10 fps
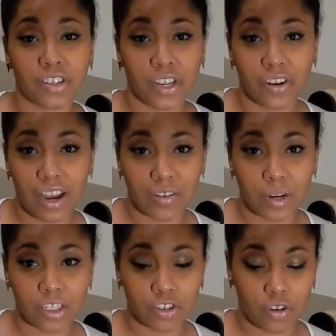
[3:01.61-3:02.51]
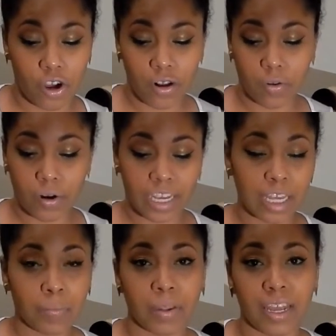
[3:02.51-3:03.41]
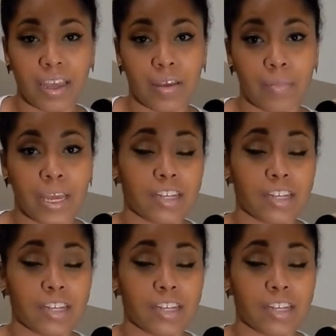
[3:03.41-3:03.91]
dinner at a restaurant, or keeping him